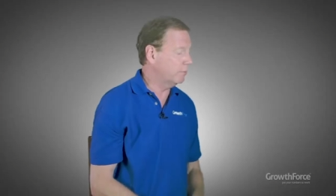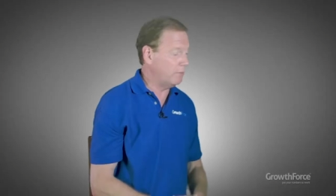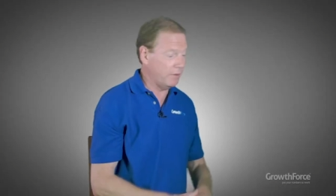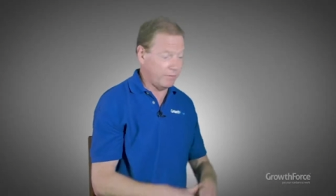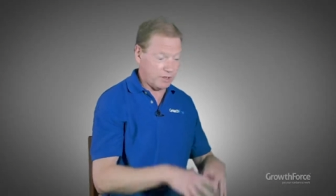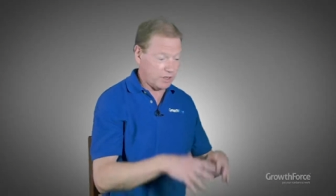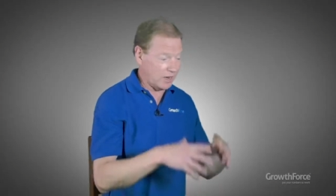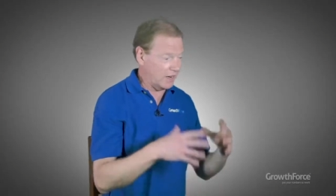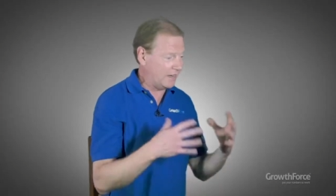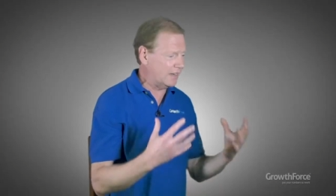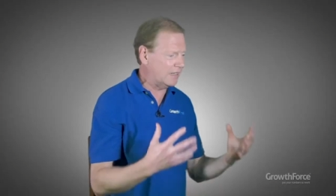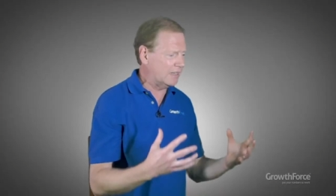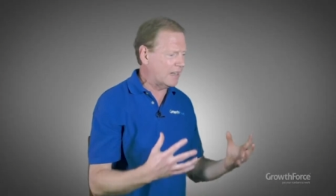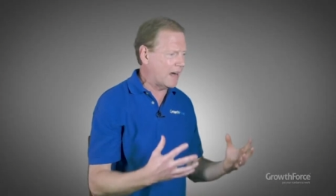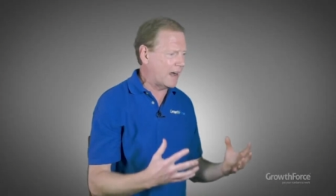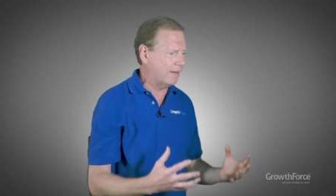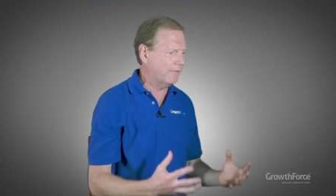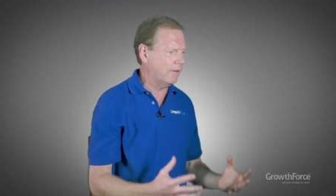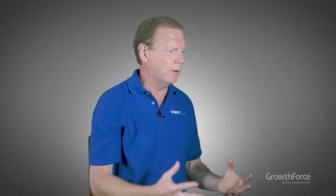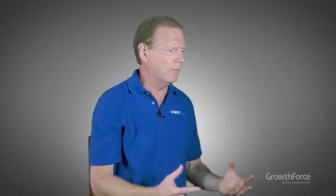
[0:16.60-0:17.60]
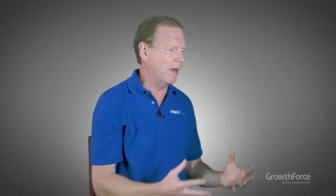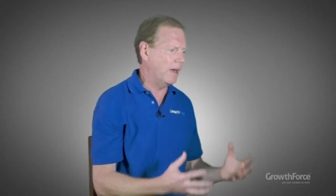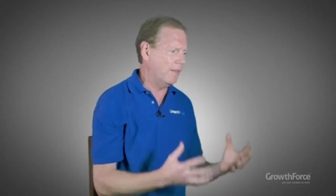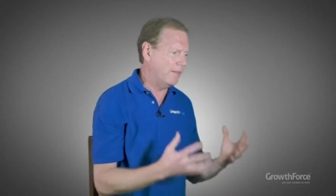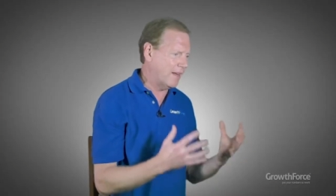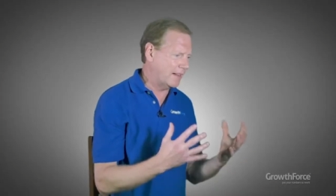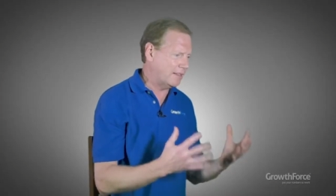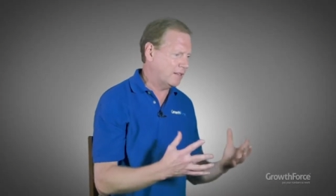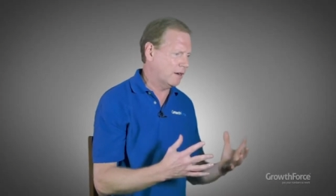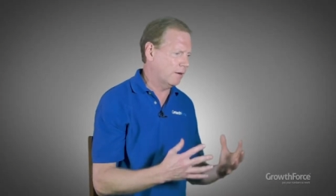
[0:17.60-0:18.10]
and we've studied a lot of them, and
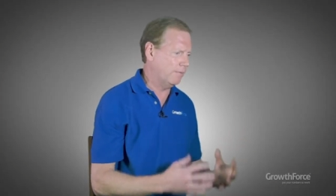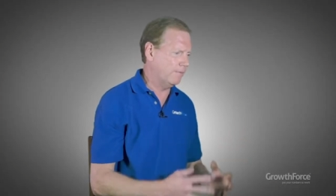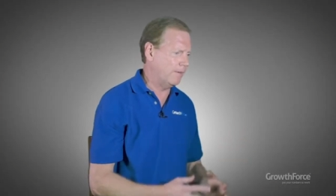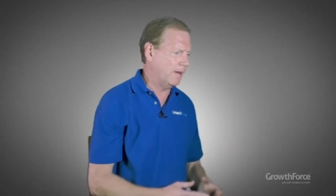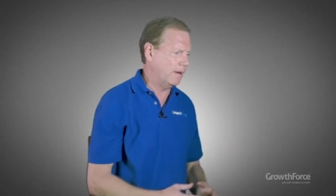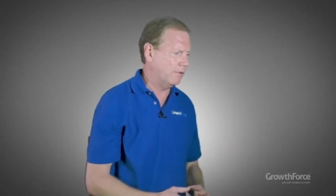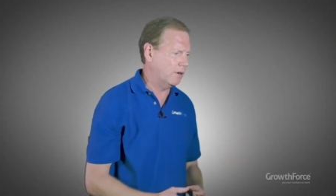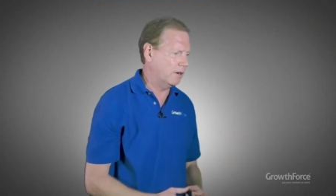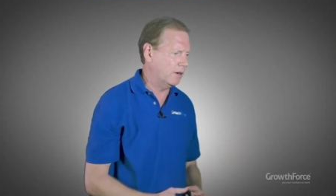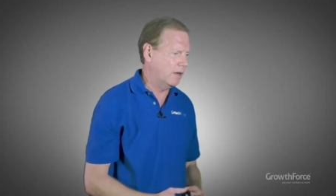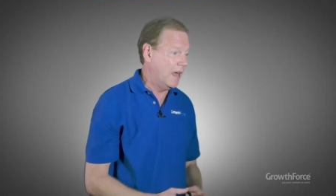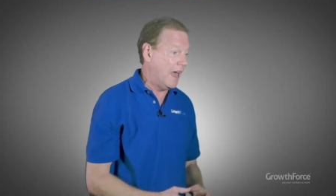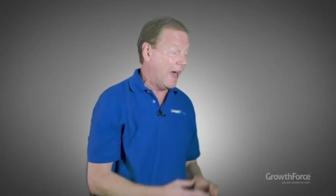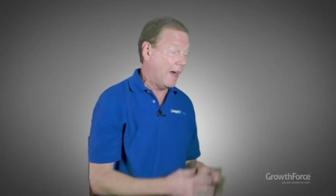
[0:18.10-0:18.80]
that's our favorite.